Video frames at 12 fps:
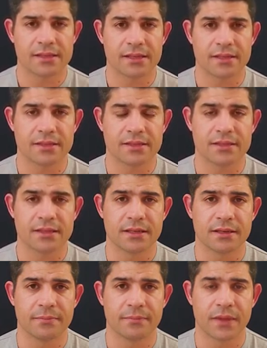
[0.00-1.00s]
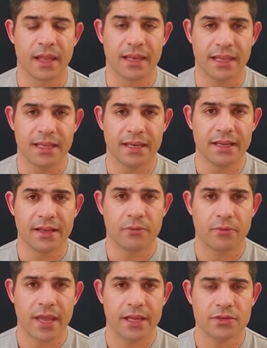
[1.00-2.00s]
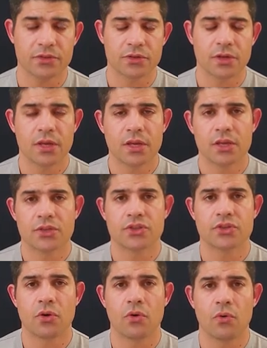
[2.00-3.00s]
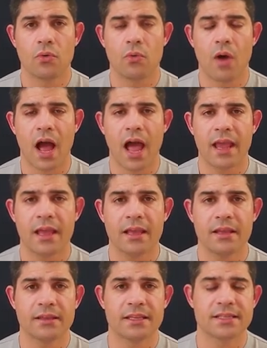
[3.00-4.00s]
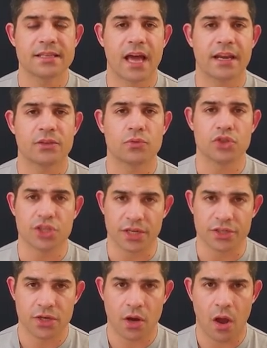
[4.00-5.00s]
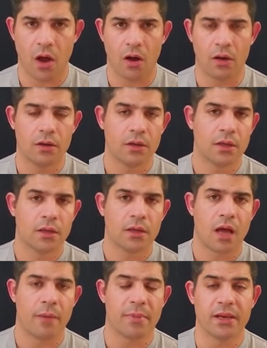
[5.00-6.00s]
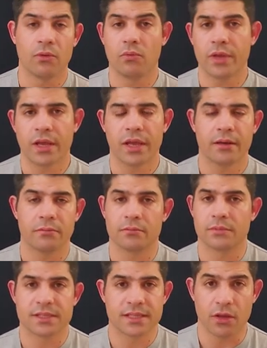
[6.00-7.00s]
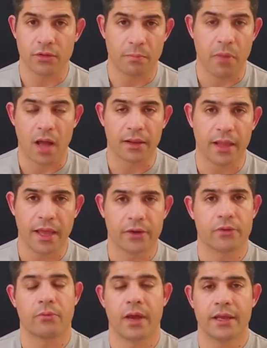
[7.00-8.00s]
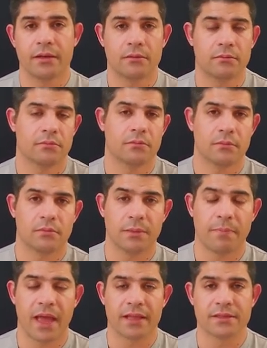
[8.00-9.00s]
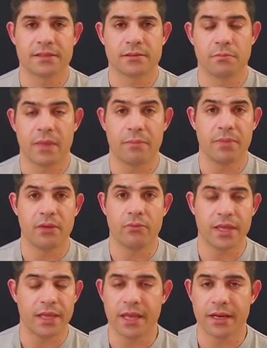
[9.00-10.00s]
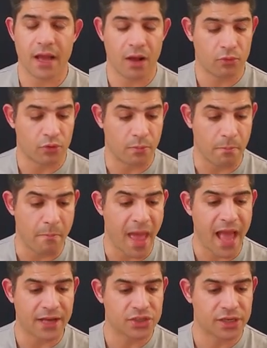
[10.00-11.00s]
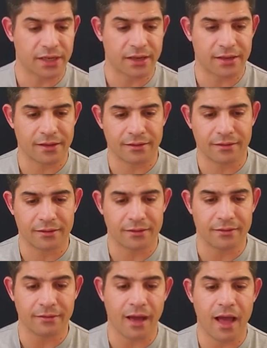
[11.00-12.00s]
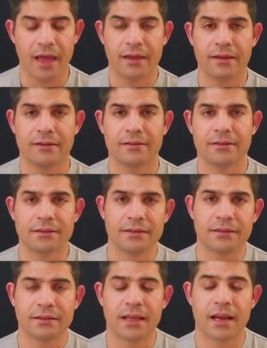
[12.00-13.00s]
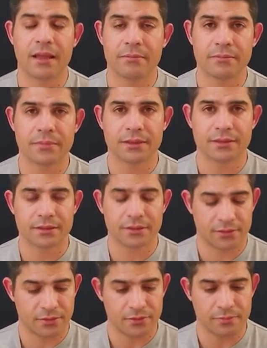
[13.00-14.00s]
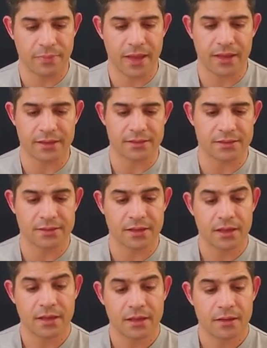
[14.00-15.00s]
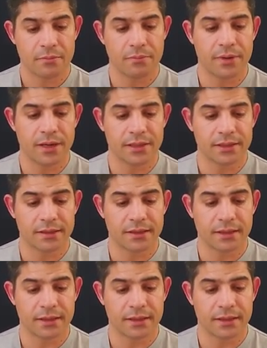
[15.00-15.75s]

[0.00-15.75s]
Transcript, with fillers: his leading range, so I decided to just call. I mean, we can steal the pot later, right? Depends. Maybe we hit our magic 9 and get him to pay us. But